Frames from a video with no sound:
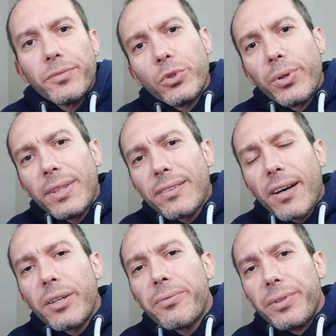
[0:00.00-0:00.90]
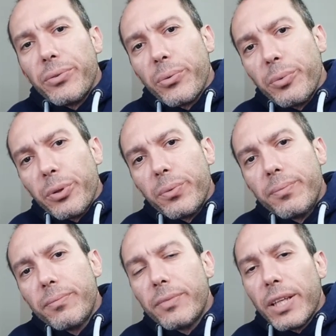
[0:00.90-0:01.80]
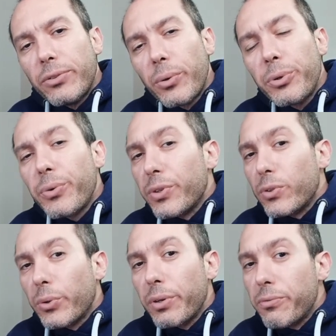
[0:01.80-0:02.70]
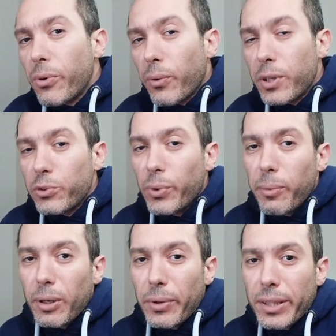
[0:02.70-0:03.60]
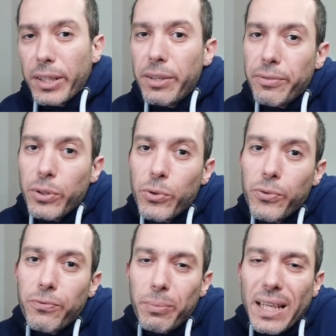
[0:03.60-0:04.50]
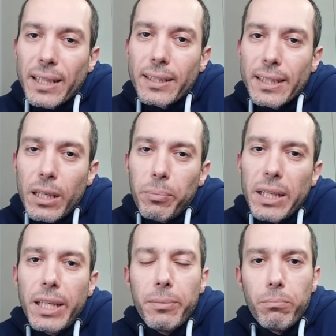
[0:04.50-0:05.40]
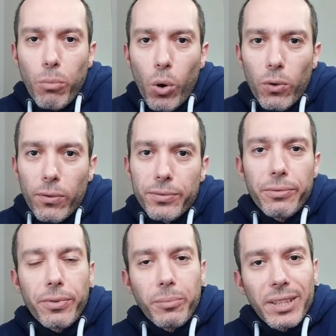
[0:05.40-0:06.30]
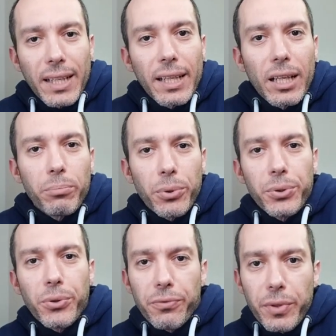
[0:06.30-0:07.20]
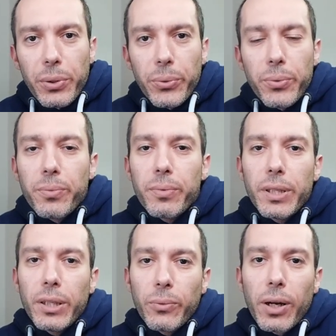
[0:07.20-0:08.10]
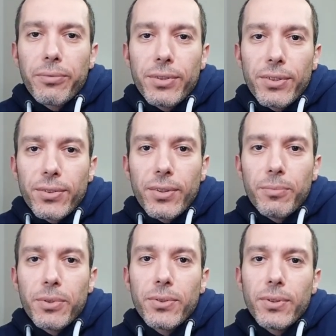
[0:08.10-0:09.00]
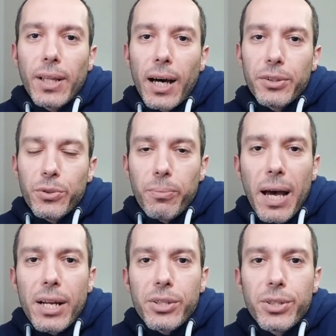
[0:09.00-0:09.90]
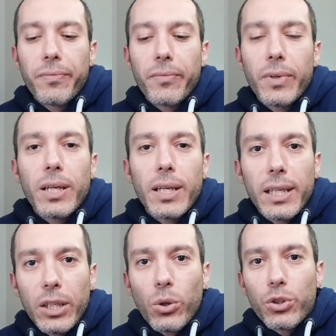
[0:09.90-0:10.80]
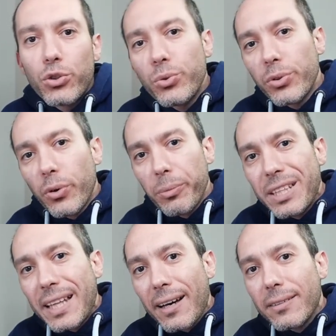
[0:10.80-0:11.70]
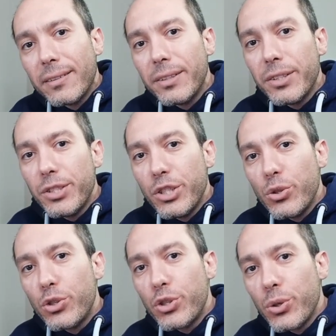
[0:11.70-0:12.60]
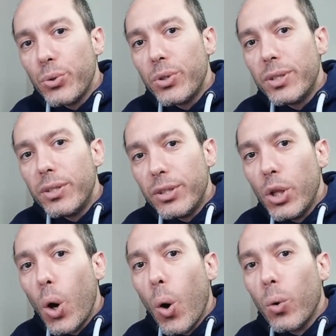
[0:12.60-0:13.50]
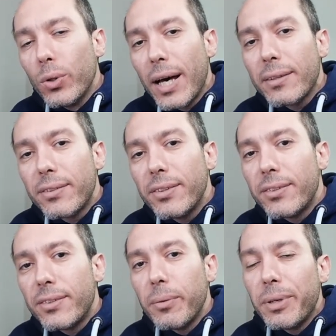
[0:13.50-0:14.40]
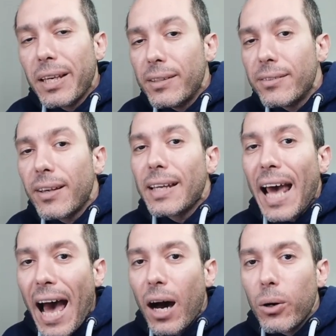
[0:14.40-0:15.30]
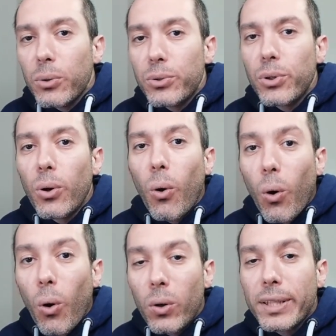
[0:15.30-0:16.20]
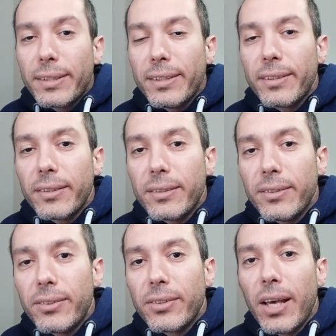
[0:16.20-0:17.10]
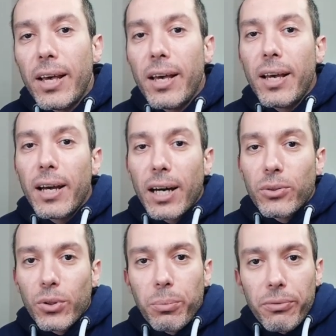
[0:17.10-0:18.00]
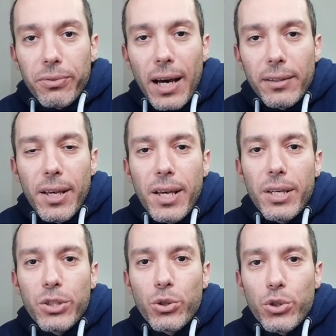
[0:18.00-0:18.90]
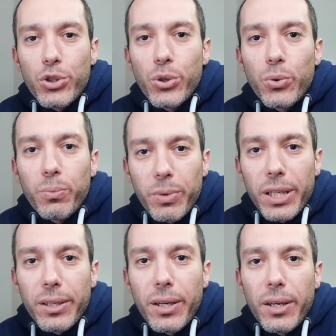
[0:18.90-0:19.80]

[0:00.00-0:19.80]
During this kind of interview, the interviewer is looking forward to evaluate if you've been deeply involved from the technical point of view in one of the systems that you manage. In order to determine that, you should know that system inside out, all the details. And on top of that, you should be